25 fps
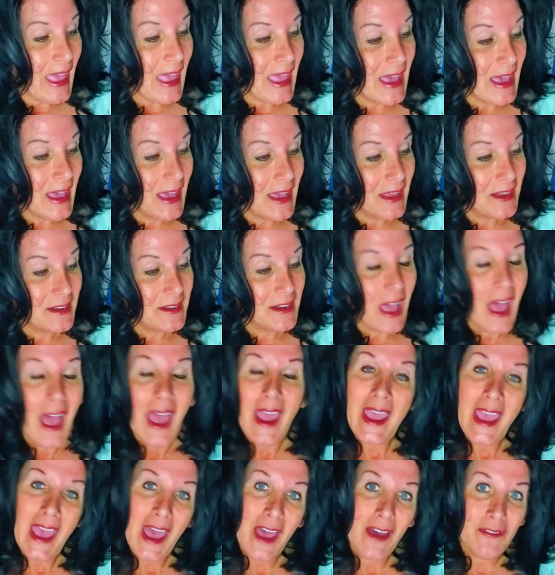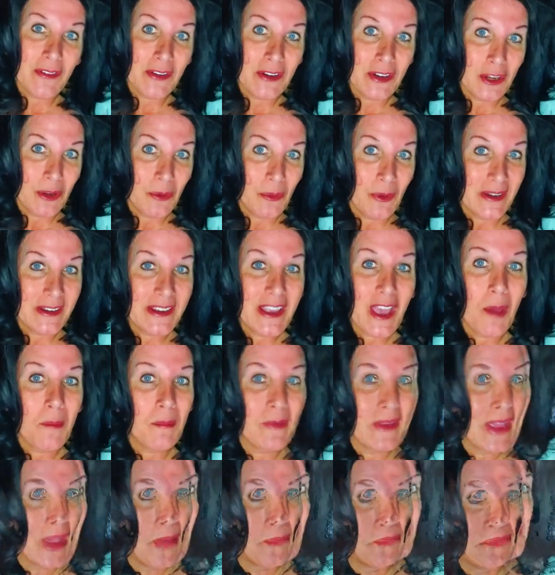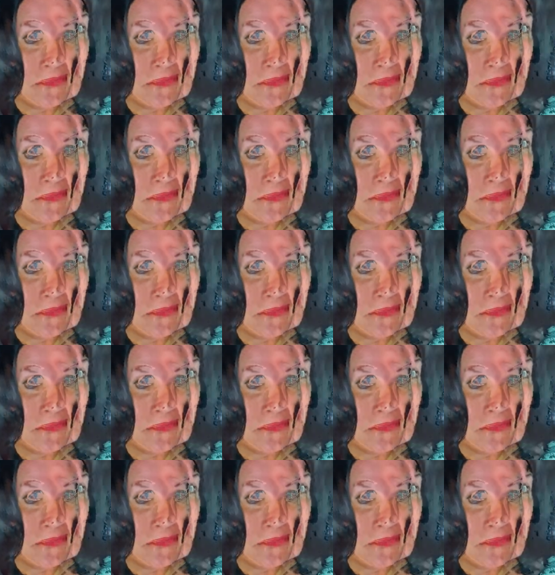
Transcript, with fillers: And I have a new one coming